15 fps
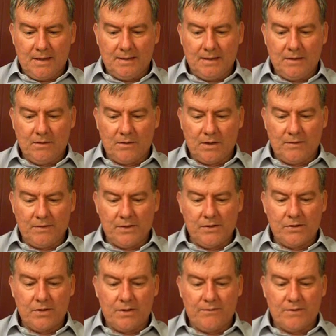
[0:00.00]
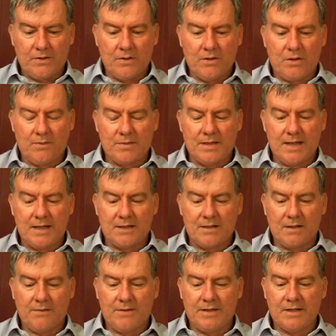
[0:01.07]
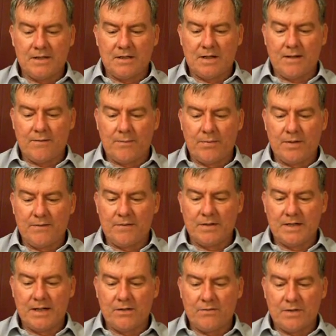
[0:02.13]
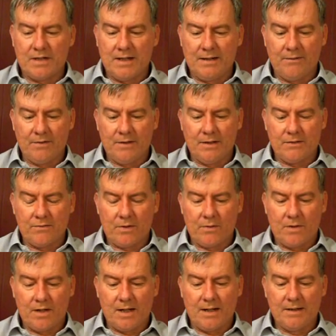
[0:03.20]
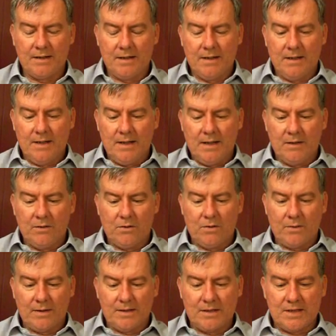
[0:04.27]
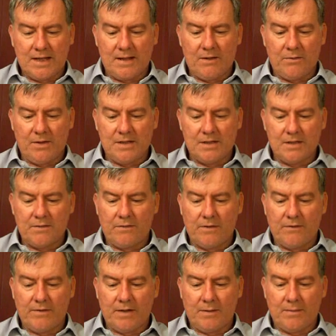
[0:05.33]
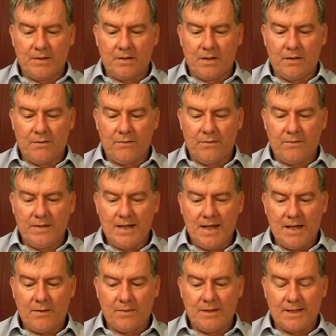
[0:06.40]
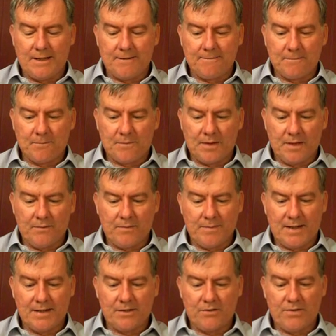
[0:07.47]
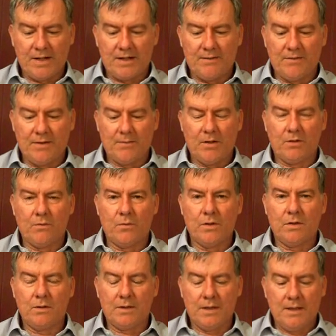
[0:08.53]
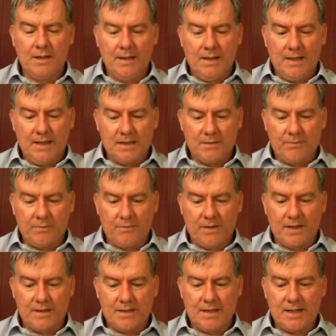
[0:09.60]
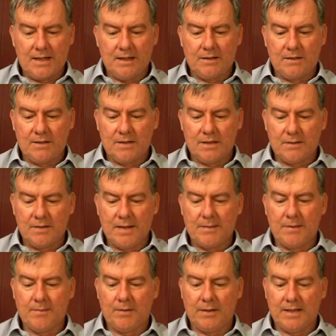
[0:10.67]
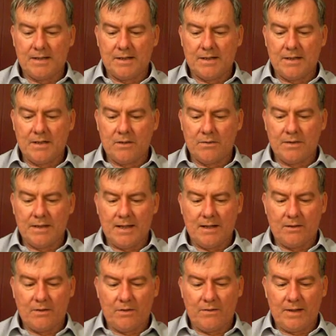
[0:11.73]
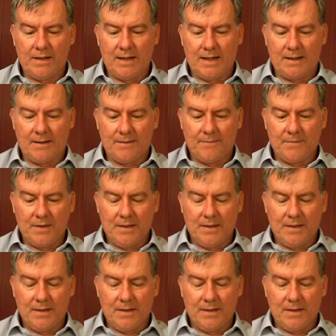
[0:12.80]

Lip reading: Little knowledge of the circumstances that have existed over previous centuries in England is required in order to understand the reasons for the development of the equity. It remains attractive in the modern world as it provides succour to the susceptible lessees who are down on their luck.